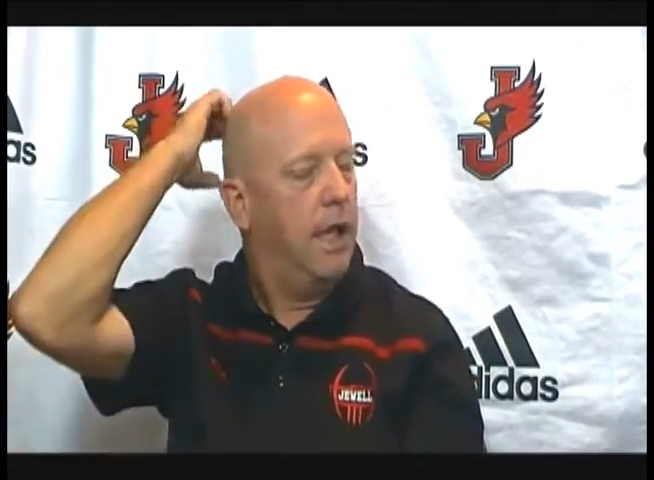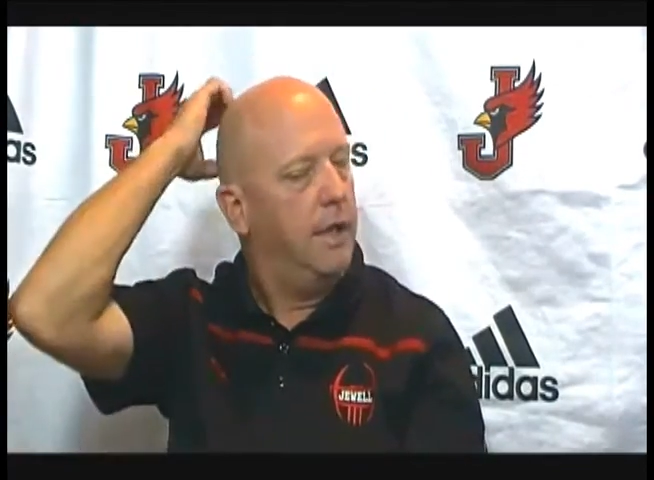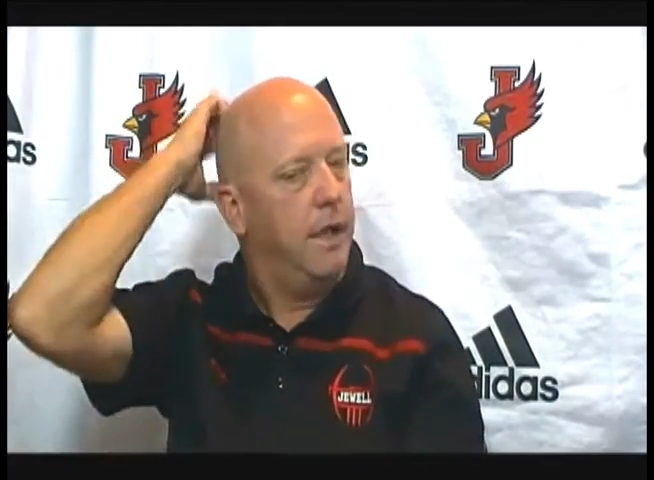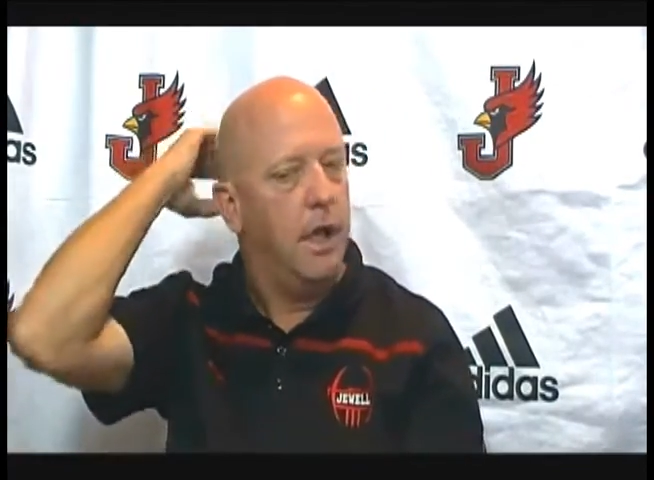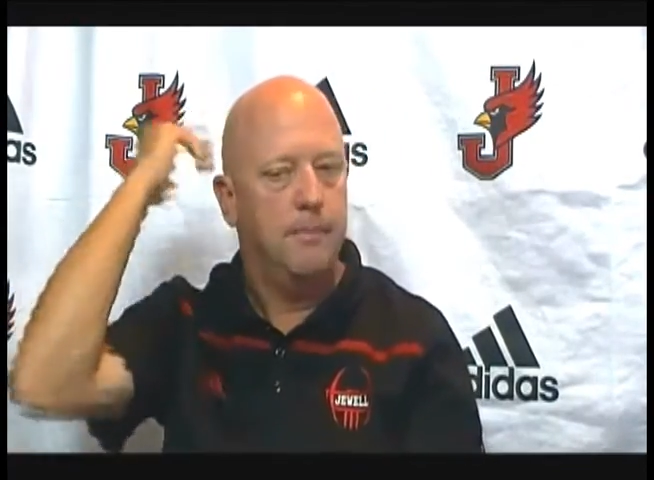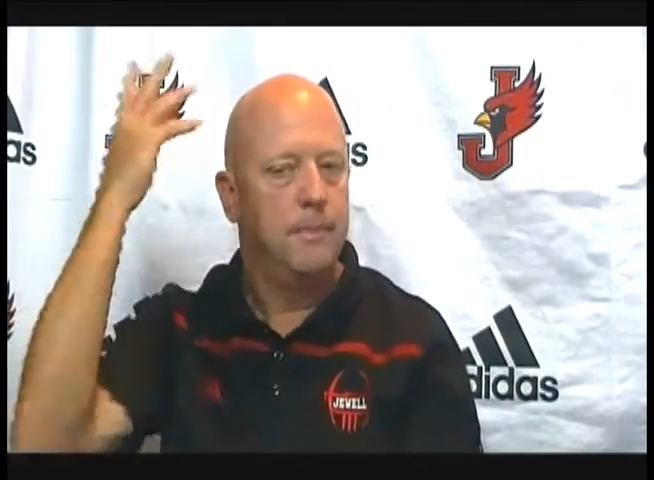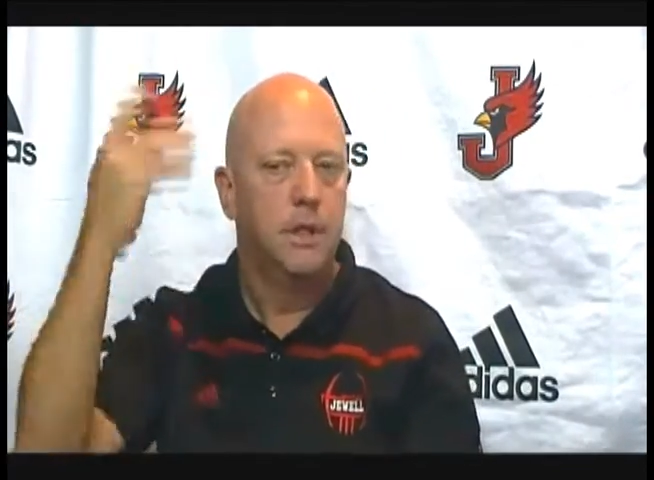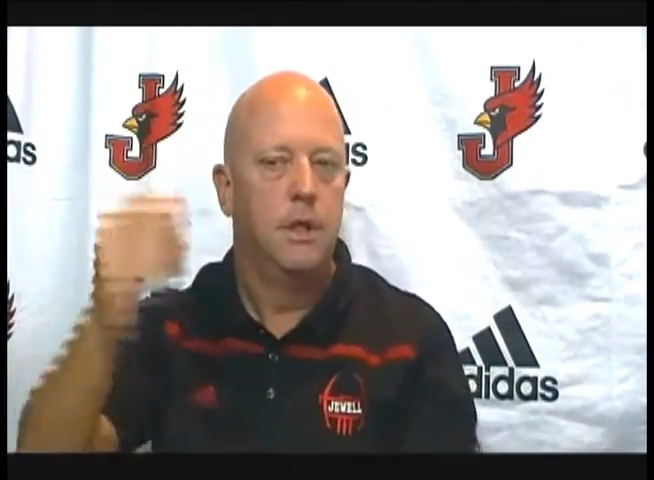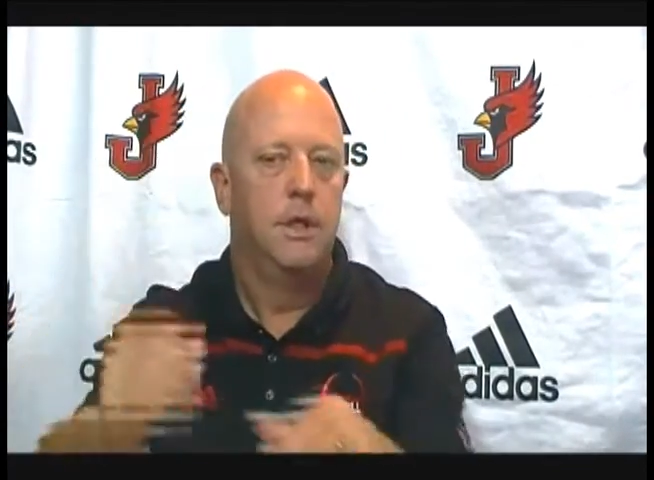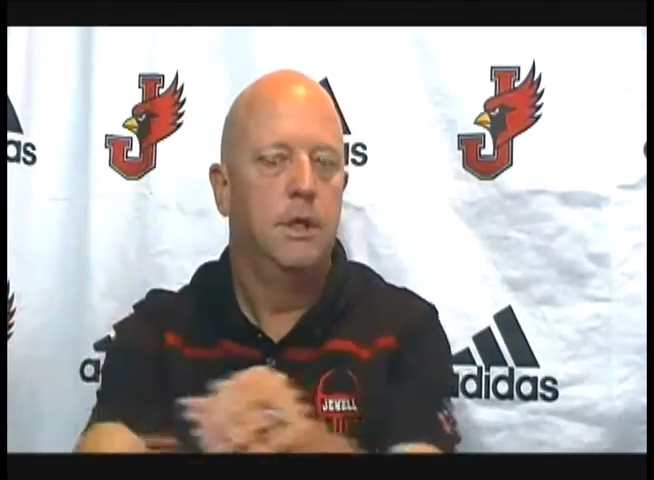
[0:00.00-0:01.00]
Yeah, and
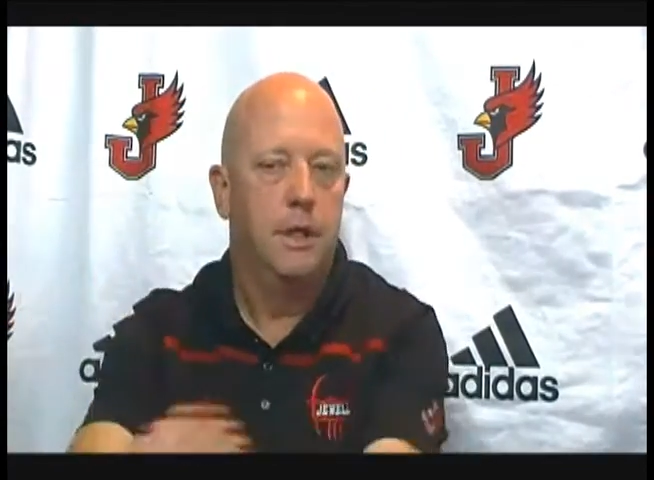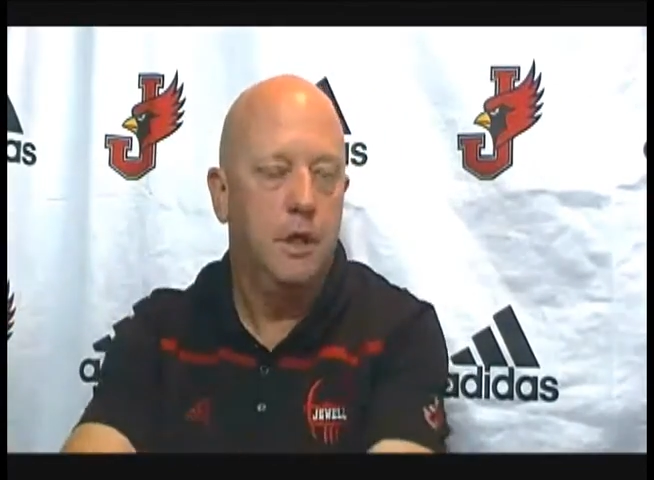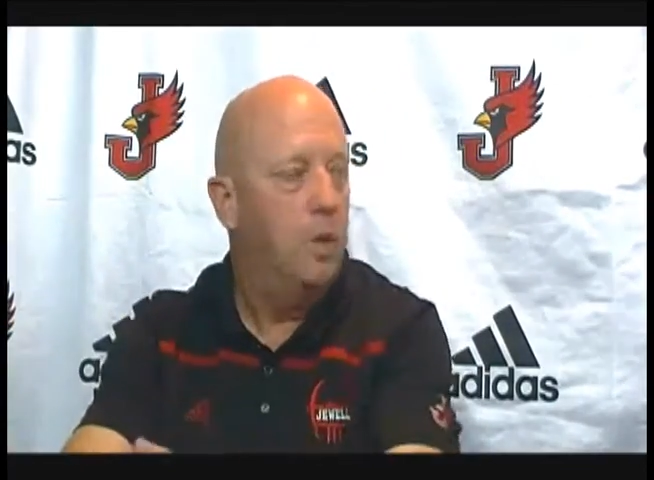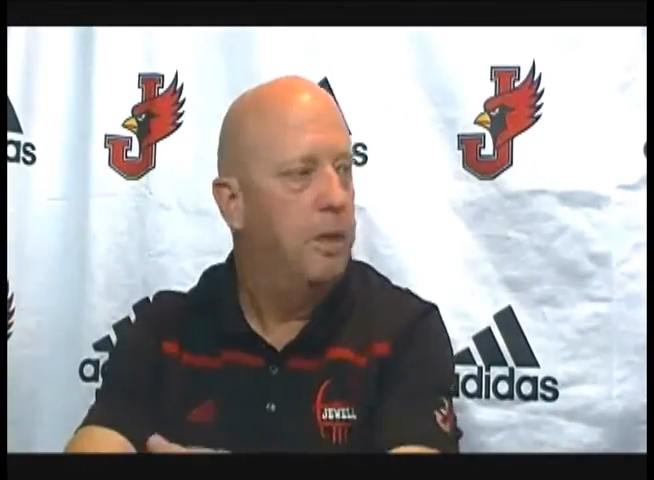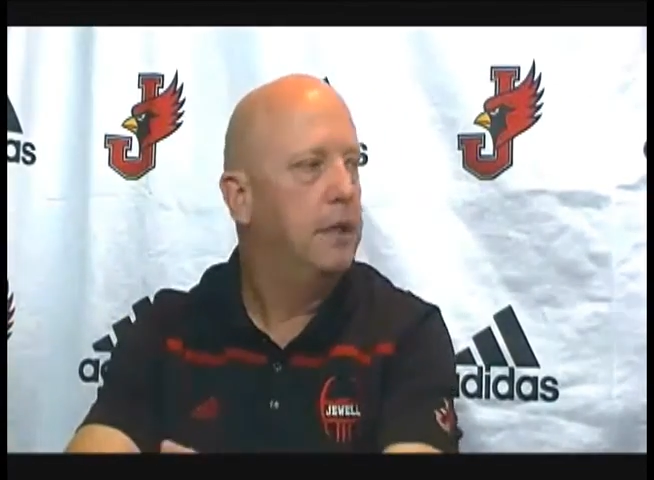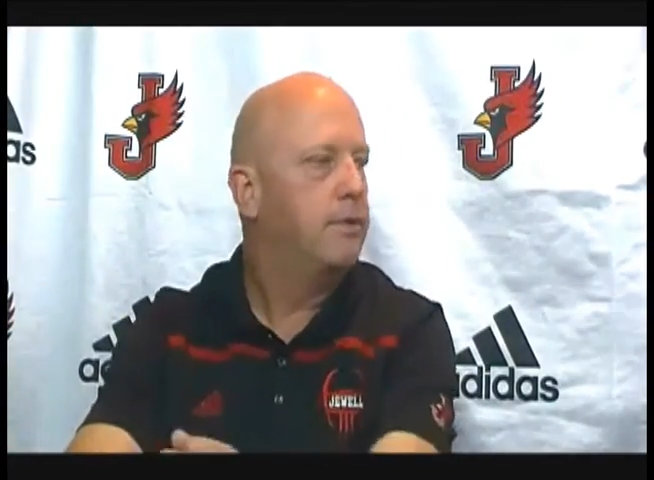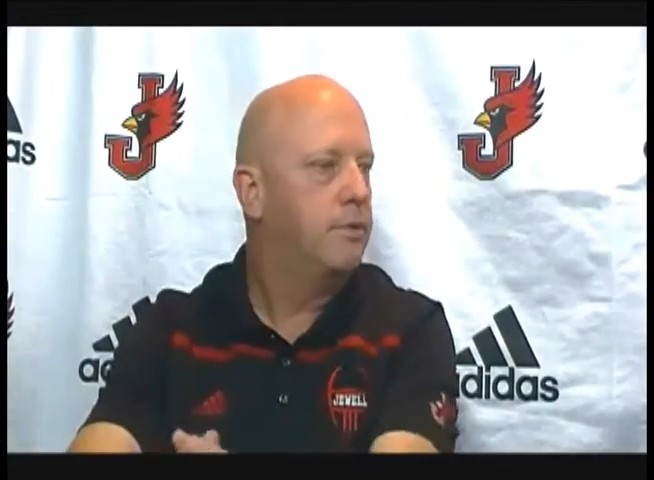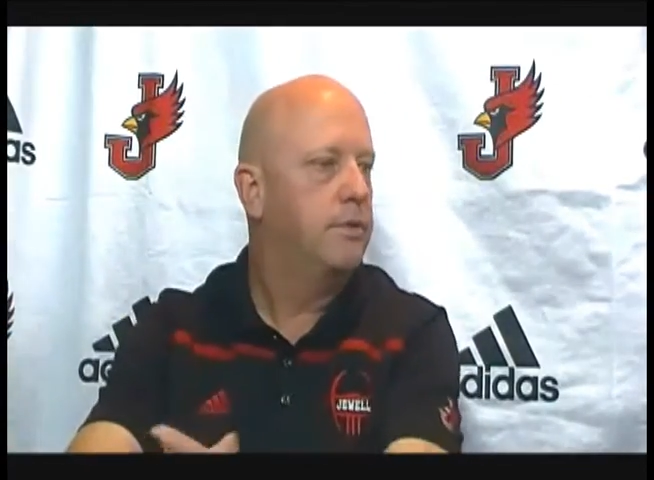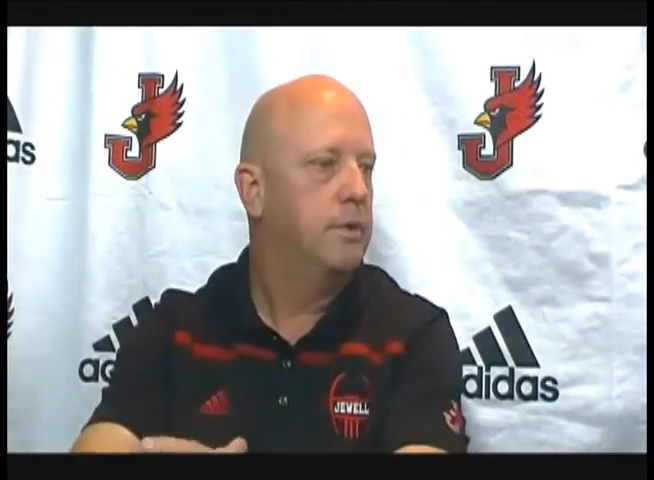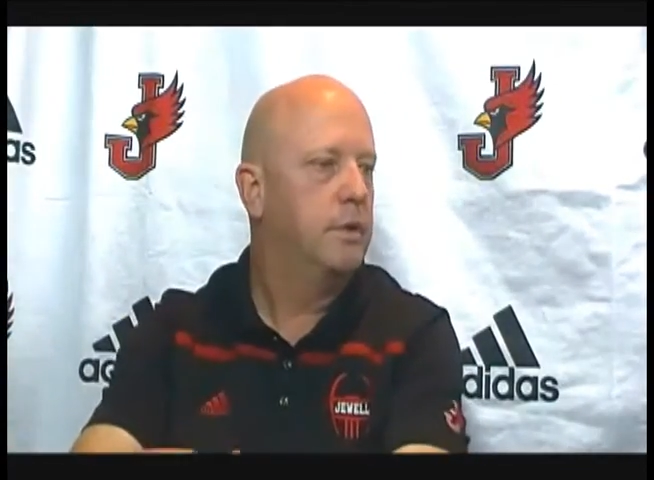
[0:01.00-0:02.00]

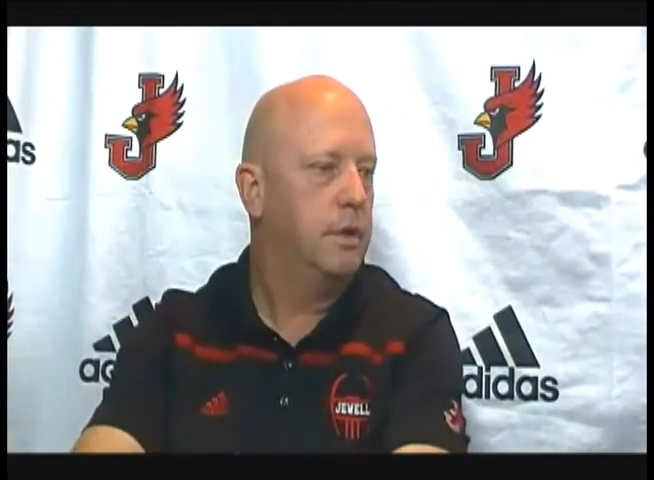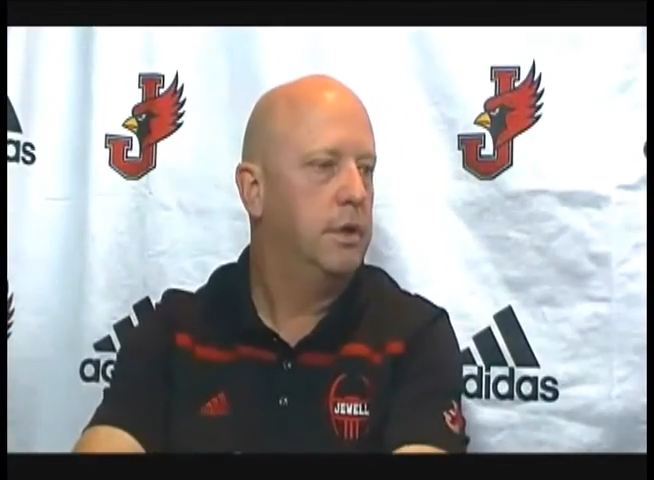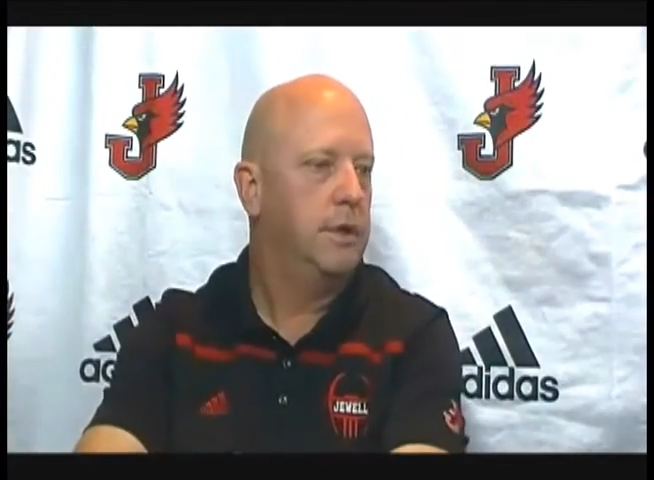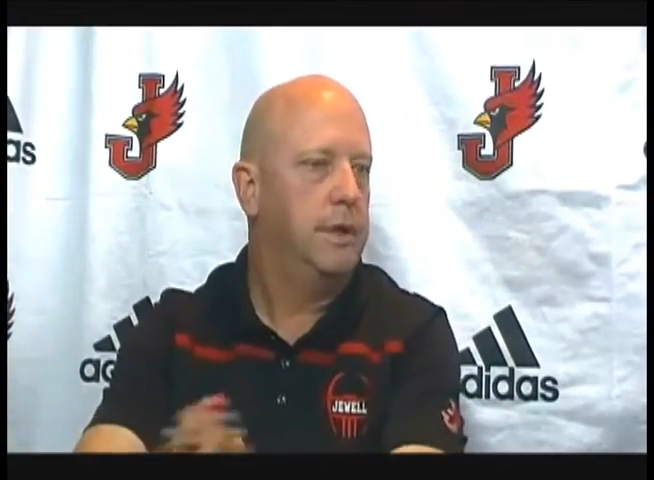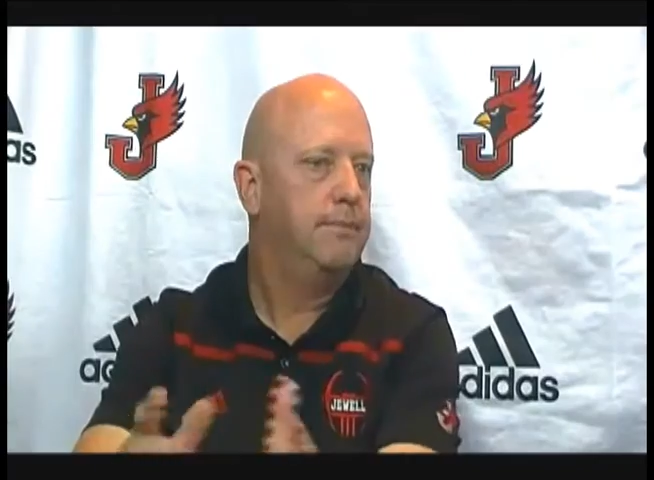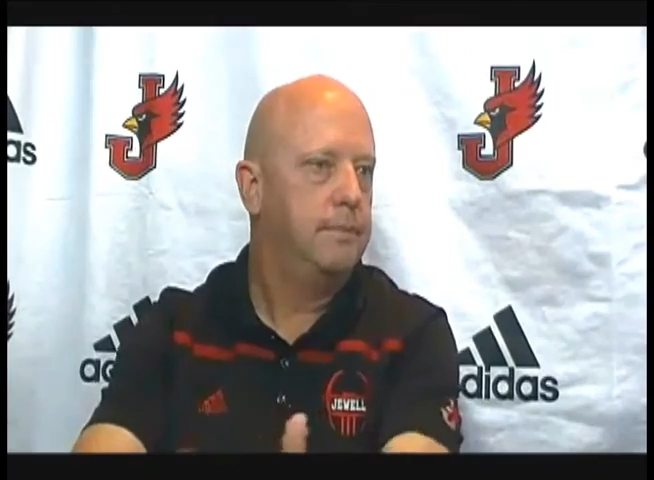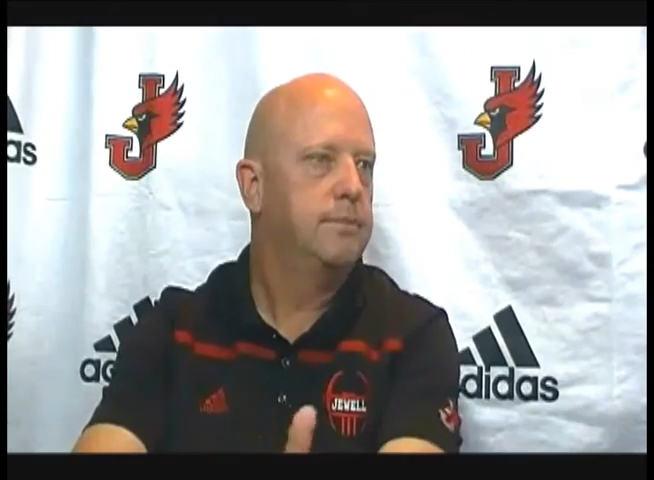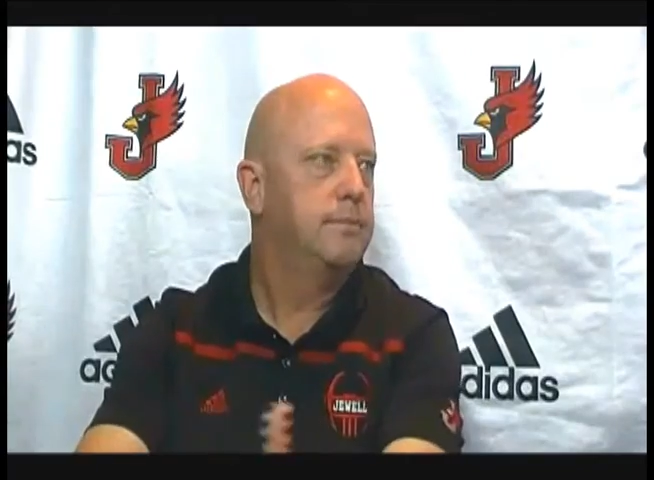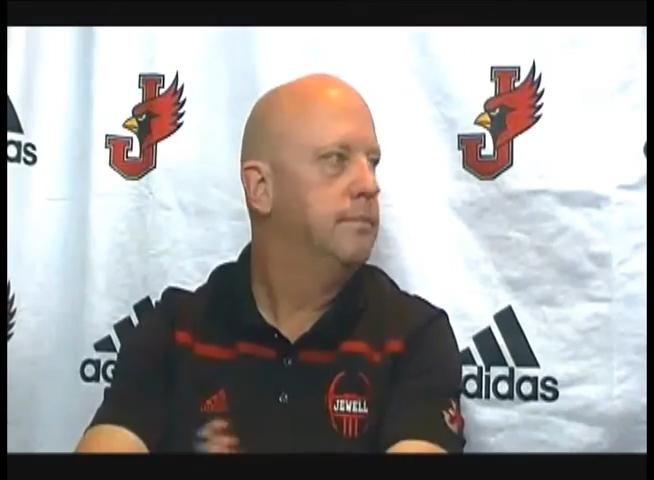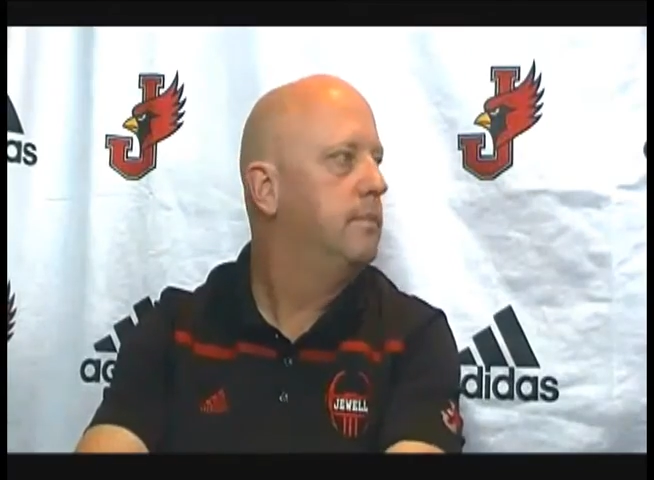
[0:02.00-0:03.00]
but it's clearly